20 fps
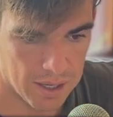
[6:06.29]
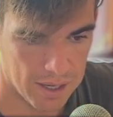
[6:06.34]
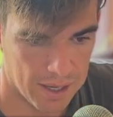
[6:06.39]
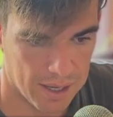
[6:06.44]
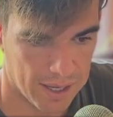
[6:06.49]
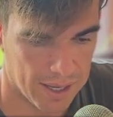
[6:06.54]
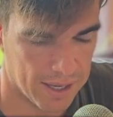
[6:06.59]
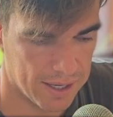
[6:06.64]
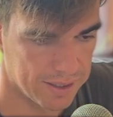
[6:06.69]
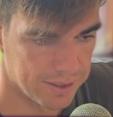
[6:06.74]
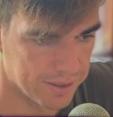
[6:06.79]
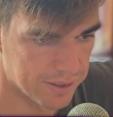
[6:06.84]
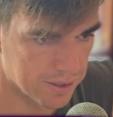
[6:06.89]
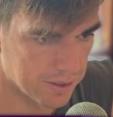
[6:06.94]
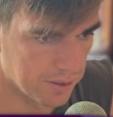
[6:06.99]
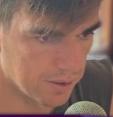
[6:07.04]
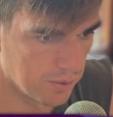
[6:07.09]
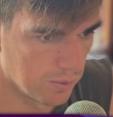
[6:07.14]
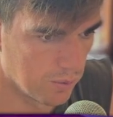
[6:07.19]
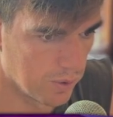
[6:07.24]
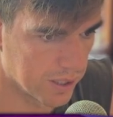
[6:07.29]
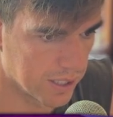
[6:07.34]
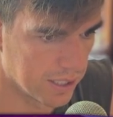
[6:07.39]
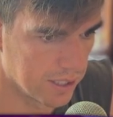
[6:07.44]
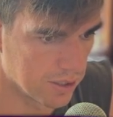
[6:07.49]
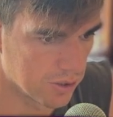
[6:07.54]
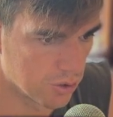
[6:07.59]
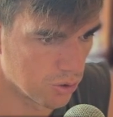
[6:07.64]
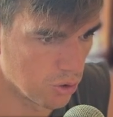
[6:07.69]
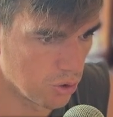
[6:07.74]
And we're going
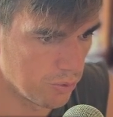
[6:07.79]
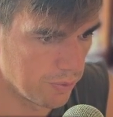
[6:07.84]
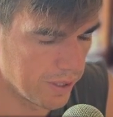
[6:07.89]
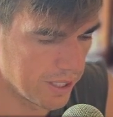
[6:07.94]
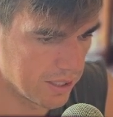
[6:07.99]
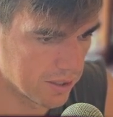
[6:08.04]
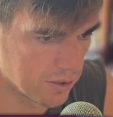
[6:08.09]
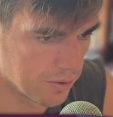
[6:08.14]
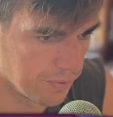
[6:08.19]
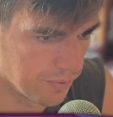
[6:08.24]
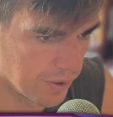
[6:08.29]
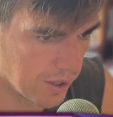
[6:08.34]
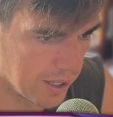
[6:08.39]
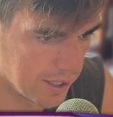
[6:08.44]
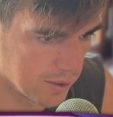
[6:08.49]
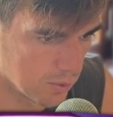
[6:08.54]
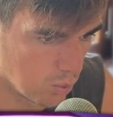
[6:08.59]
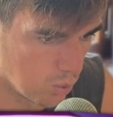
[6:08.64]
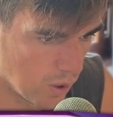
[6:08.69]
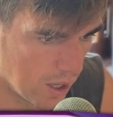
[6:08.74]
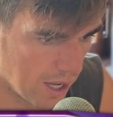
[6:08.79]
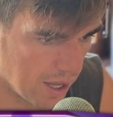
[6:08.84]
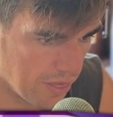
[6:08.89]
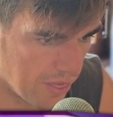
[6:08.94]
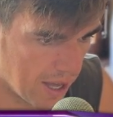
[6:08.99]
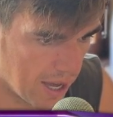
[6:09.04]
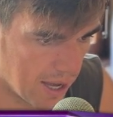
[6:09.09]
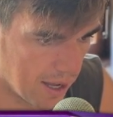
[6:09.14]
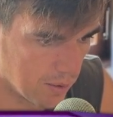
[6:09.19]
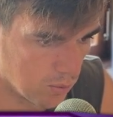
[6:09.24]
to zoom in to find where
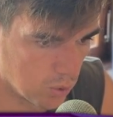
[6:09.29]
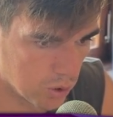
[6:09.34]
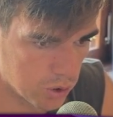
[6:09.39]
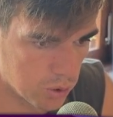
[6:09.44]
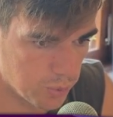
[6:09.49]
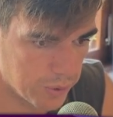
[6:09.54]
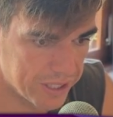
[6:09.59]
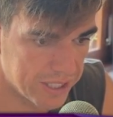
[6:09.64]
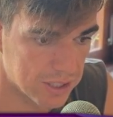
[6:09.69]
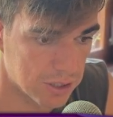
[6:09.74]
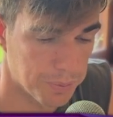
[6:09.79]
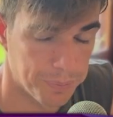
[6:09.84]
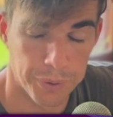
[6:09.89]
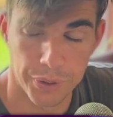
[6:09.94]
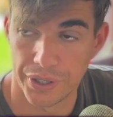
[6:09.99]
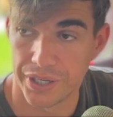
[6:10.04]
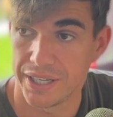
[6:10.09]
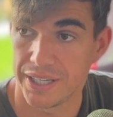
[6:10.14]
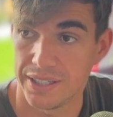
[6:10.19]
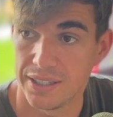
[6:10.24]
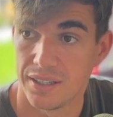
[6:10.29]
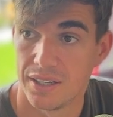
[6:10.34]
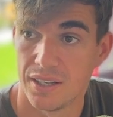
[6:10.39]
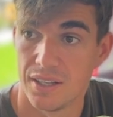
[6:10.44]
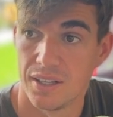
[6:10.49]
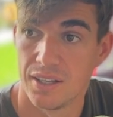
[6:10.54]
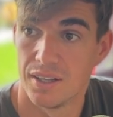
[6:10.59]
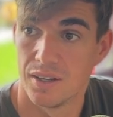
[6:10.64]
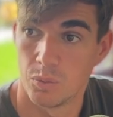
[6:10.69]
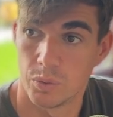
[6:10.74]
what do we need to put in?
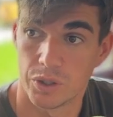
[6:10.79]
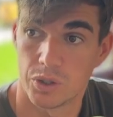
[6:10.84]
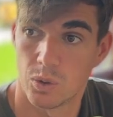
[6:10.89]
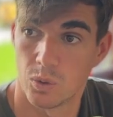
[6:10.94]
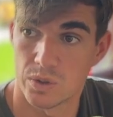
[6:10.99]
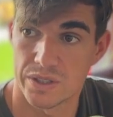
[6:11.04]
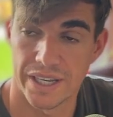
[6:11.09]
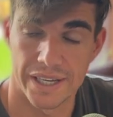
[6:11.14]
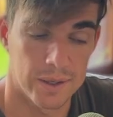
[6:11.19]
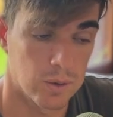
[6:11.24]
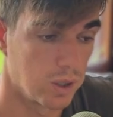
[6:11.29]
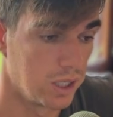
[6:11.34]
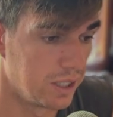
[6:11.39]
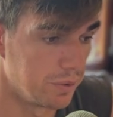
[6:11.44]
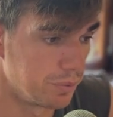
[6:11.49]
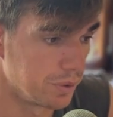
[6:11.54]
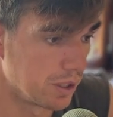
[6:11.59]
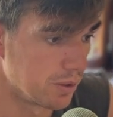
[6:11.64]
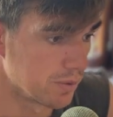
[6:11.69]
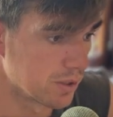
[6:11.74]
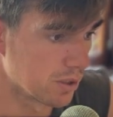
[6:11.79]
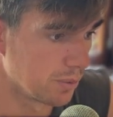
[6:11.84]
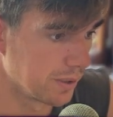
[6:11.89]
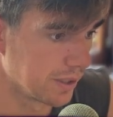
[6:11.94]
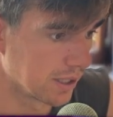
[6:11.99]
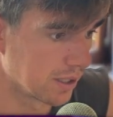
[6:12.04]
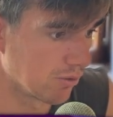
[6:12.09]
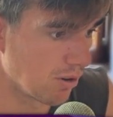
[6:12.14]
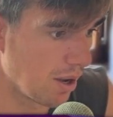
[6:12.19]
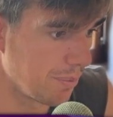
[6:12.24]
We called it equilibrium. So we're
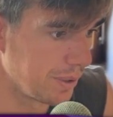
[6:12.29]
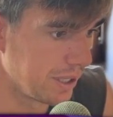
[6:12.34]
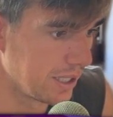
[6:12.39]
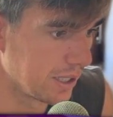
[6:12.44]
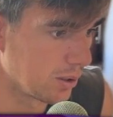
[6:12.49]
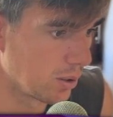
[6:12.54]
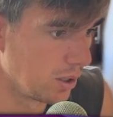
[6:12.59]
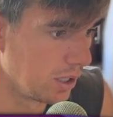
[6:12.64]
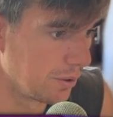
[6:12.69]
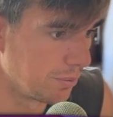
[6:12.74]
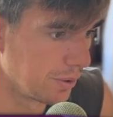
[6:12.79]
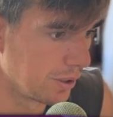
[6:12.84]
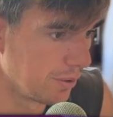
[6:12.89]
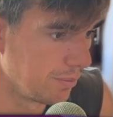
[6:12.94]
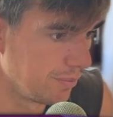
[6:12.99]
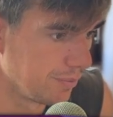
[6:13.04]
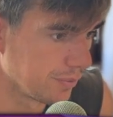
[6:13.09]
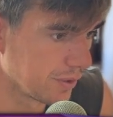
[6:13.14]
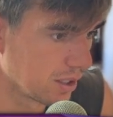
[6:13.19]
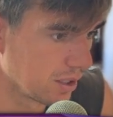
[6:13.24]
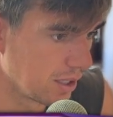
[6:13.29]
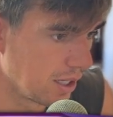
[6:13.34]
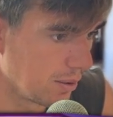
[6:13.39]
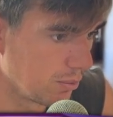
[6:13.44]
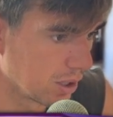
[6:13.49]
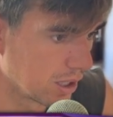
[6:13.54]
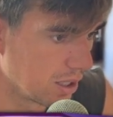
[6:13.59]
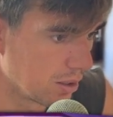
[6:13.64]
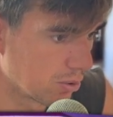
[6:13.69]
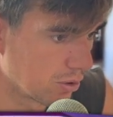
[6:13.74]
going to grab equilibrium, and
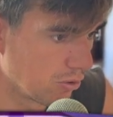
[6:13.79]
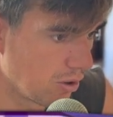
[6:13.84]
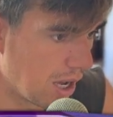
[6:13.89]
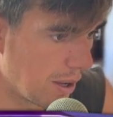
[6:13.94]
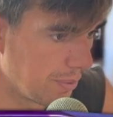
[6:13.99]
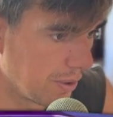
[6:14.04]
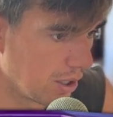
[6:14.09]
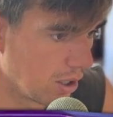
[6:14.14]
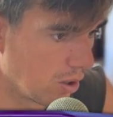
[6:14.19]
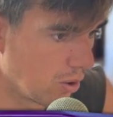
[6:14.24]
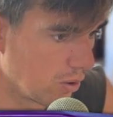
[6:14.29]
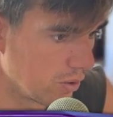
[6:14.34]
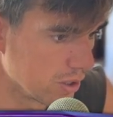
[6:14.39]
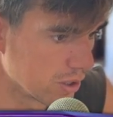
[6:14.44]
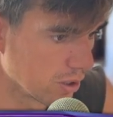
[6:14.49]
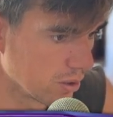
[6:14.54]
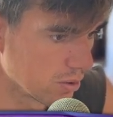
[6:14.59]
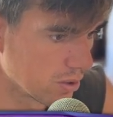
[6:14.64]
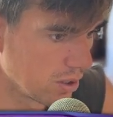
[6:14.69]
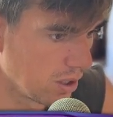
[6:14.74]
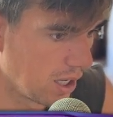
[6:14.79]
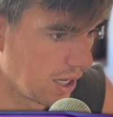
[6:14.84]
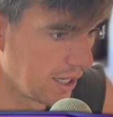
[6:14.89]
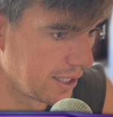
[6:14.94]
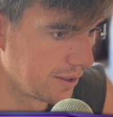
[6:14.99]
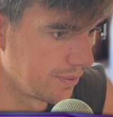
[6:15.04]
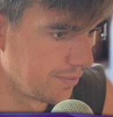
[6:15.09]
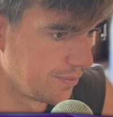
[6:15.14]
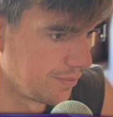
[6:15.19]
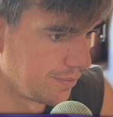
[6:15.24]
we're going to grab a horizontal
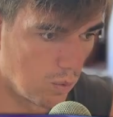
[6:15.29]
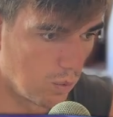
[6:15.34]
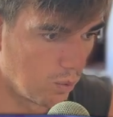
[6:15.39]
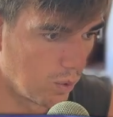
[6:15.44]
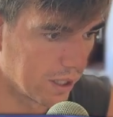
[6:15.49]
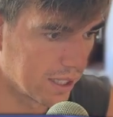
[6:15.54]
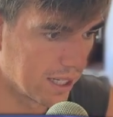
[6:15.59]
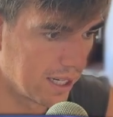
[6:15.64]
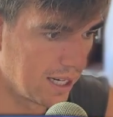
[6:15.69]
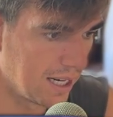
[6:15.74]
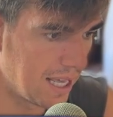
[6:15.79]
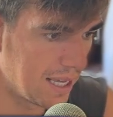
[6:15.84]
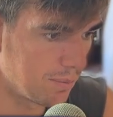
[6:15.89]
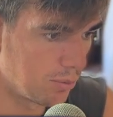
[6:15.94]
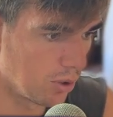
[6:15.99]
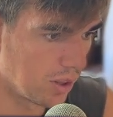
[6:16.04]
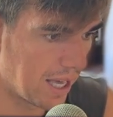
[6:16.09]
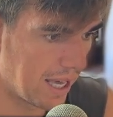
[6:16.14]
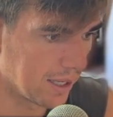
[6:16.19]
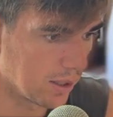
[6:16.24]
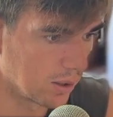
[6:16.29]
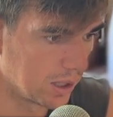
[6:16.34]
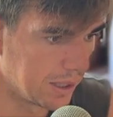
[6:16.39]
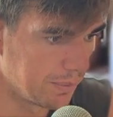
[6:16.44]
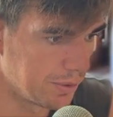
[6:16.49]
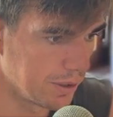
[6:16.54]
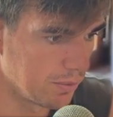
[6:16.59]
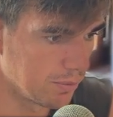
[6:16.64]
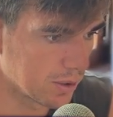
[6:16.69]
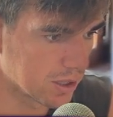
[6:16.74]
line. We're going to label that
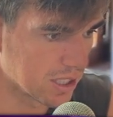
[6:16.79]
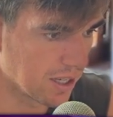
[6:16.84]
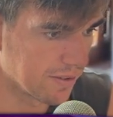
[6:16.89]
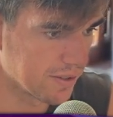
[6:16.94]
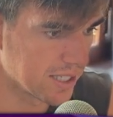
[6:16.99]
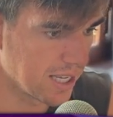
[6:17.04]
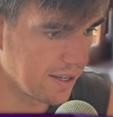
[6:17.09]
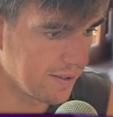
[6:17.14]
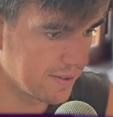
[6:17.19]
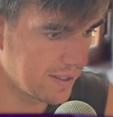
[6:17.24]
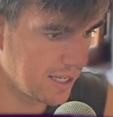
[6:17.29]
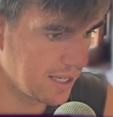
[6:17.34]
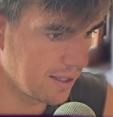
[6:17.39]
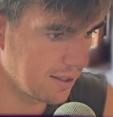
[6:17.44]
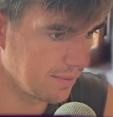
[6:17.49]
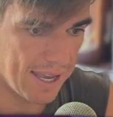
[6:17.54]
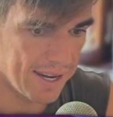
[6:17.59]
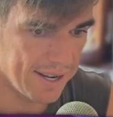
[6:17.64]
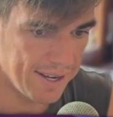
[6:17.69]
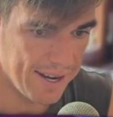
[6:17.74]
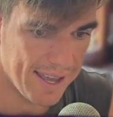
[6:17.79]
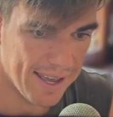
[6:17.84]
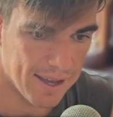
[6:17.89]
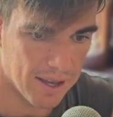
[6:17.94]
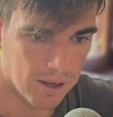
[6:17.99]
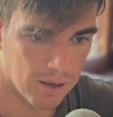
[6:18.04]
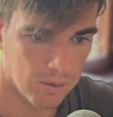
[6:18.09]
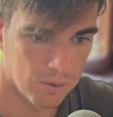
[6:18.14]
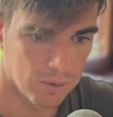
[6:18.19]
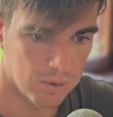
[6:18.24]
equilibrium because I've saved it. And
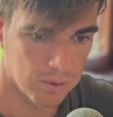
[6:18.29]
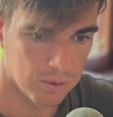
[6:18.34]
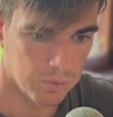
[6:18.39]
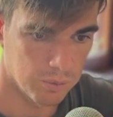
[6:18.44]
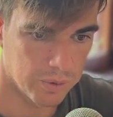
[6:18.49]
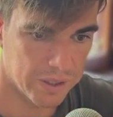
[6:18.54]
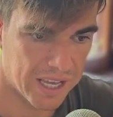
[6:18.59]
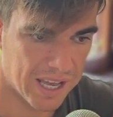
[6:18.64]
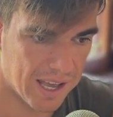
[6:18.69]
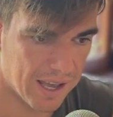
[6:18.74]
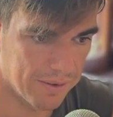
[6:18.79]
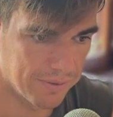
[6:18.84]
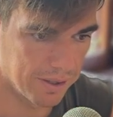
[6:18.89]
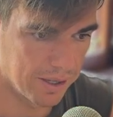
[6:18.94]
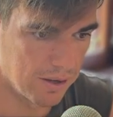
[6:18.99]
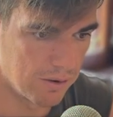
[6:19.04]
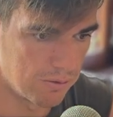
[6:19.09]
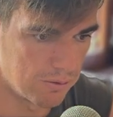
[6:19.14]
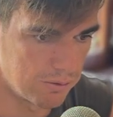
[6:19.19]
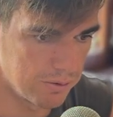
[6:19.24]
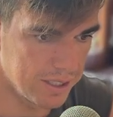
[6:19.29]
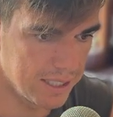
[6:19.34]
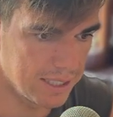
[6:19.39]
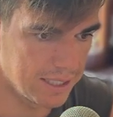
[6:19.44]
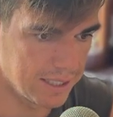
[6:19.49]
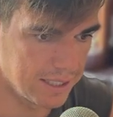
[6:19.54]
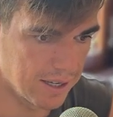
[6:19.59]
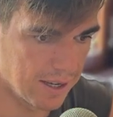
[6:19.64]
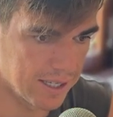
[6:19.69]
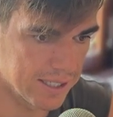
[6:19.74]
now we have a
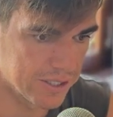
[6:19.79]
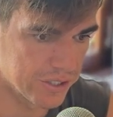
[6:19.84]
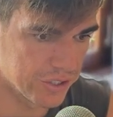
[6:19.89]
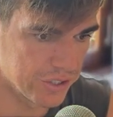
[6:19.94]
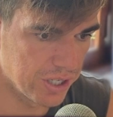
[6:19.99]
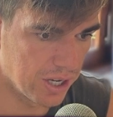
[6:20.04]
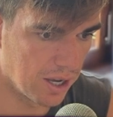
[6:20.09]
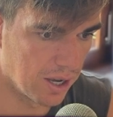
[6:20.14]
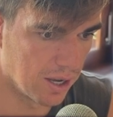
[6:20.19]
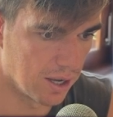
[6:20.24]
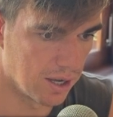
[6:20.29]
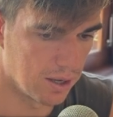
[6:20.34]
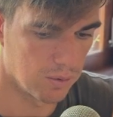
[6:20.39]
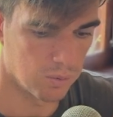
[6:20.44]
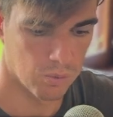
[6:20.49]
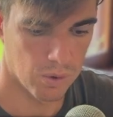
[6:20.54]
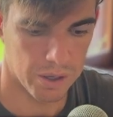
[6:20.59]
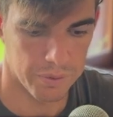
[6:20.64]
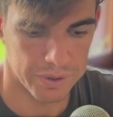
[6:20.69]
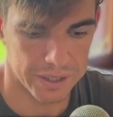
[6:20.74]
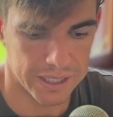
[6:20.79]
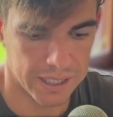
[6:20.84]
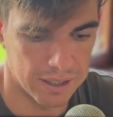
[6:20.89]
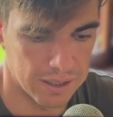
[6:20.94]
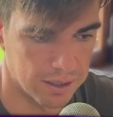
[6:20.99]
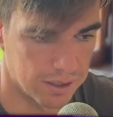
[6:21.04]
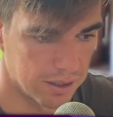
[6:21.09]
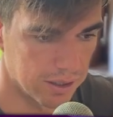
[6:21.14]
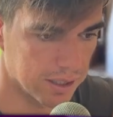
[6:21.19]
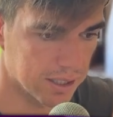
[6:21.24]
really nice chart where we
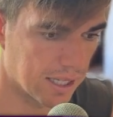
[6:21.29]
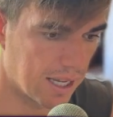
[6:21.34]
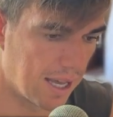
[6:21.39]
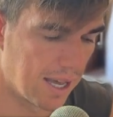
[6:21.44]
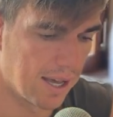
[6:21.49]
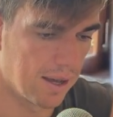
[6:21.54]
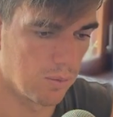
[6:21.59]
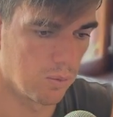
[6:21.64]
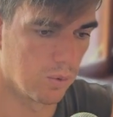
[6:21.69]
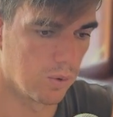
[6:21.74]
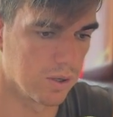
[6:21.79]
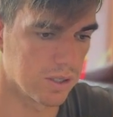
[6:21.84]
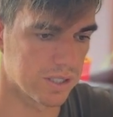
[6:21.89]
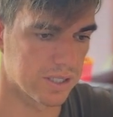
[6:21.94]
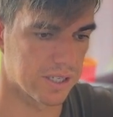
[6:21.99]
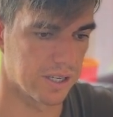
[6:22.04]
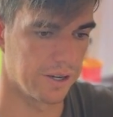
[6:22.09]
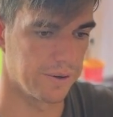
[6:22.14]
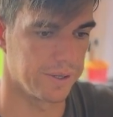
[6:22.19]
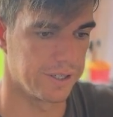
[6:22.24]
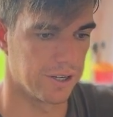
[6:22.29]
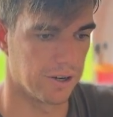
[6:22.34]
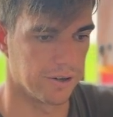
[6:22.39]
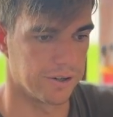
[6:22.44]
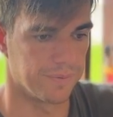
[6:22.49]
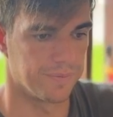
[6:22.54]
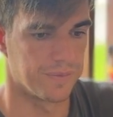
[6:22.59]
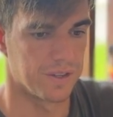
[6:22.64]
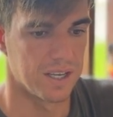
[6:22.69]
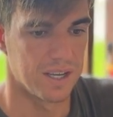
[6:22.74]
can look at what's going
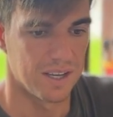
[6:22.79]
on.